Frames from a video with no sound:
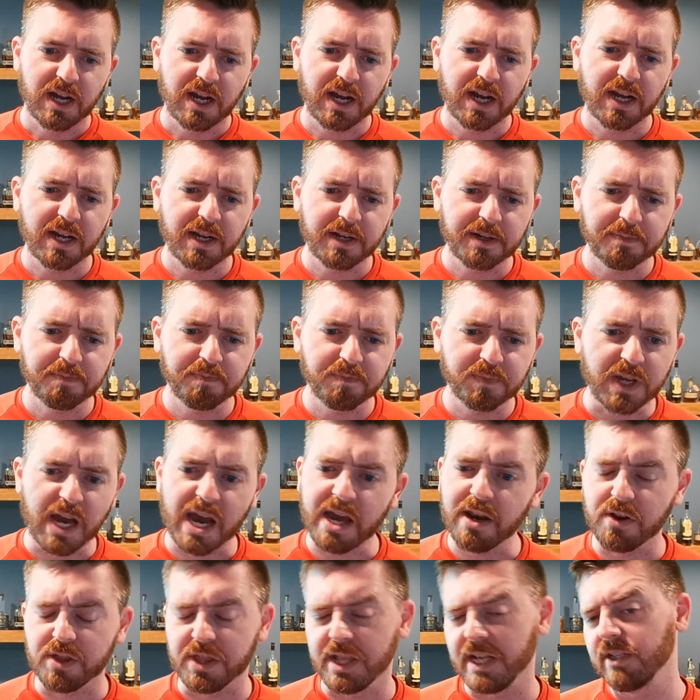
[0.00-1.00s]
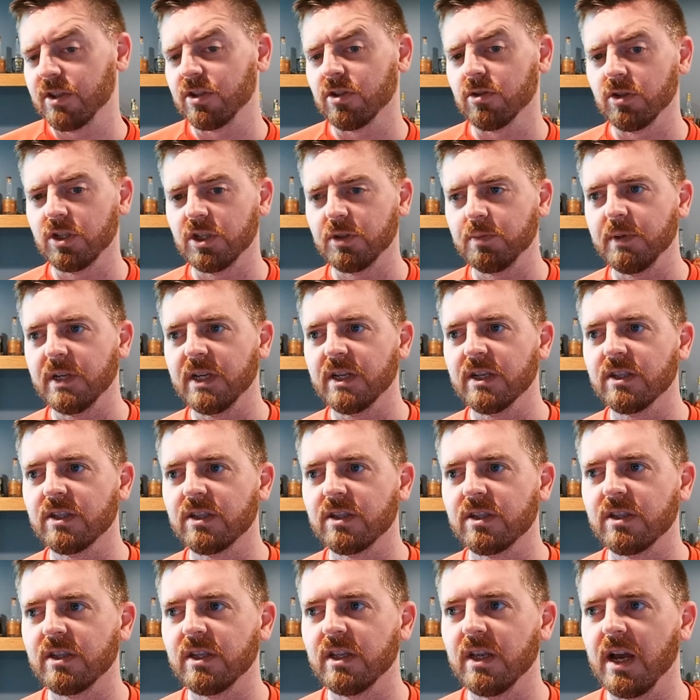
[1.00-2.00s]
I don't think so, just
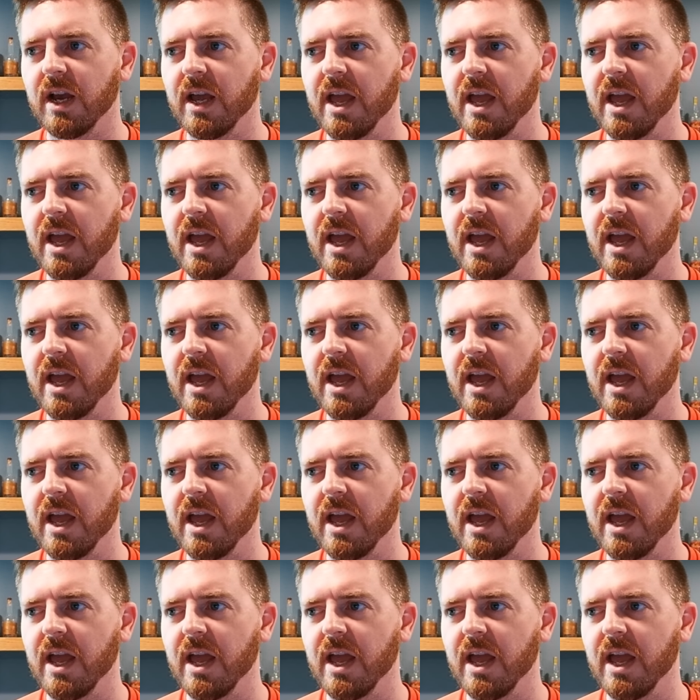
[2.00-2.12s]
because